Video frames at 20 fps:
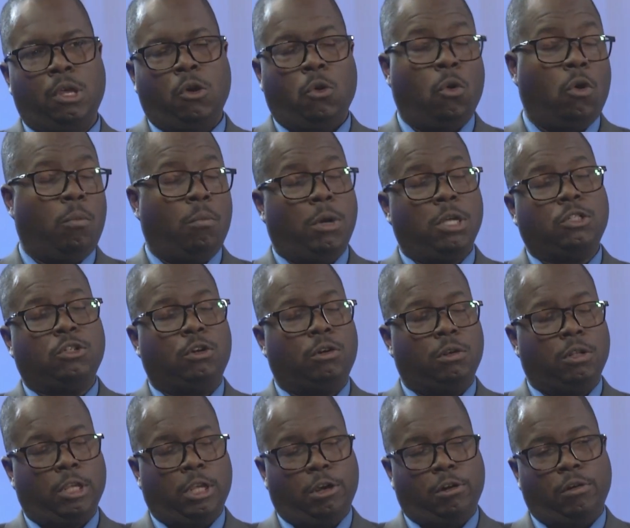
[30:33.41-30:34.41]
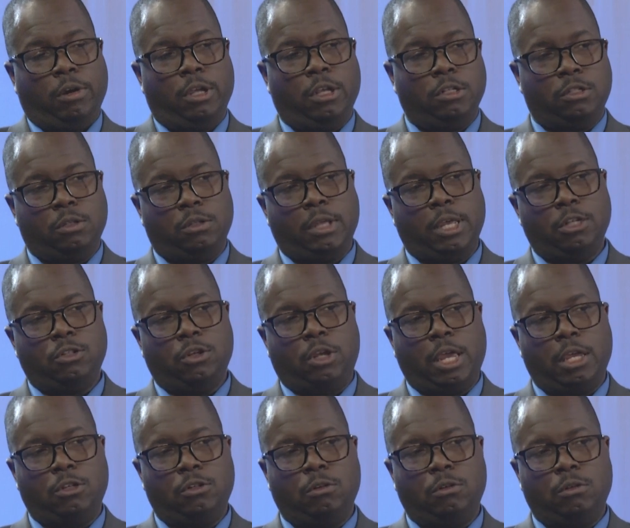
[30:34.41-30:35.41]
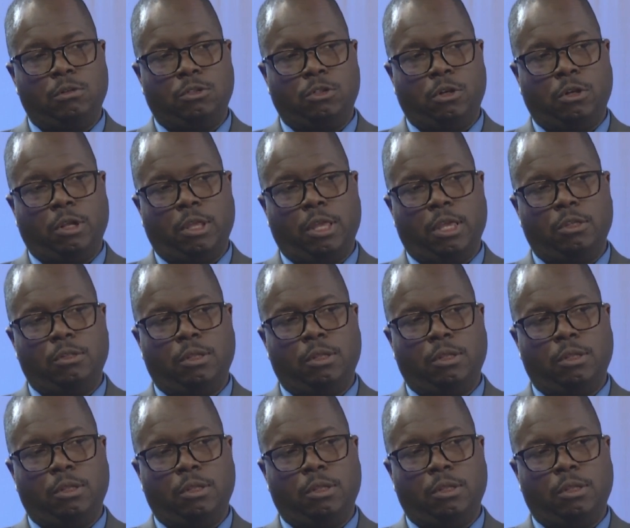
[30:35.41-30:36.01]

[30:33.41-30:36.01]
or much earlier into the educational journey